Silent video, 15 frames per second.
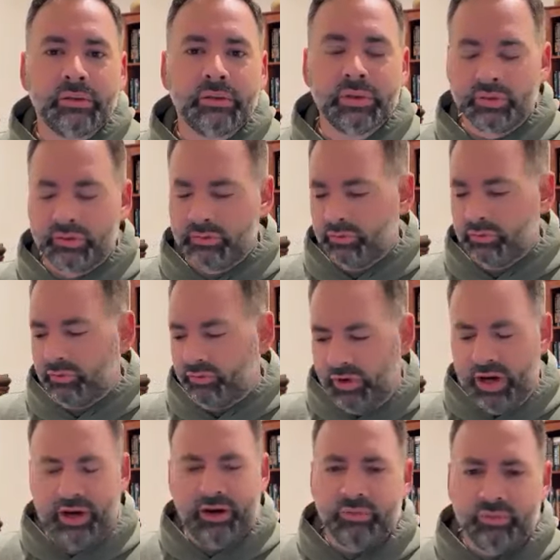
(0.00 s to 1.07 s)
We
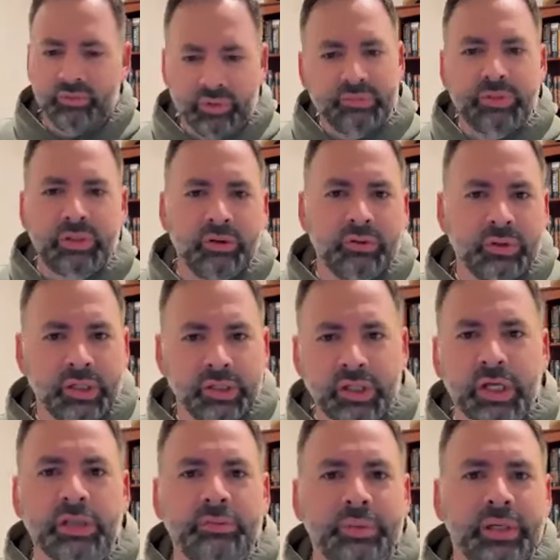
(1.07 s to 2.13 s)
fire and brimstone and
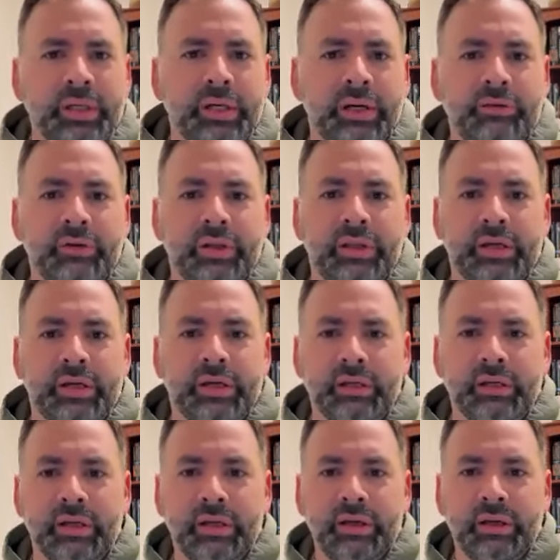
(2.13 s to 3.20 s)
judgment and everything.
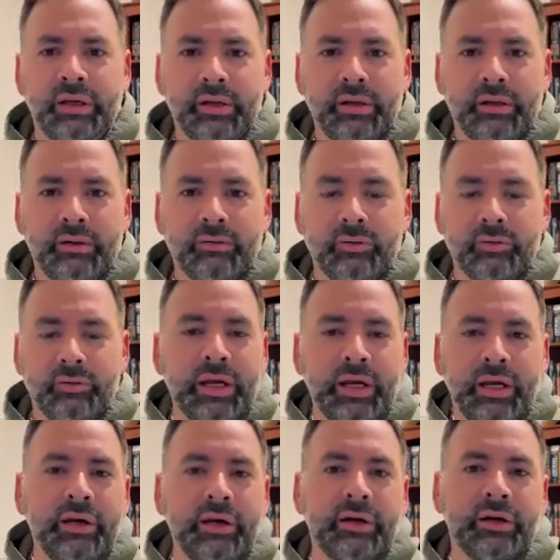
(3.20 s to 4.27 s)
And right
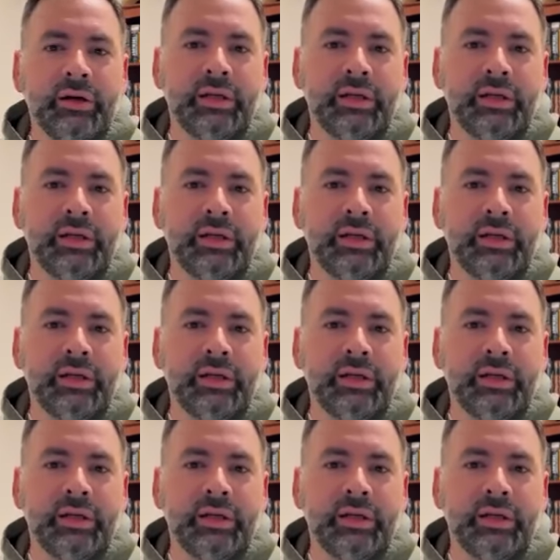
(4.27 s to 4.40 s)
here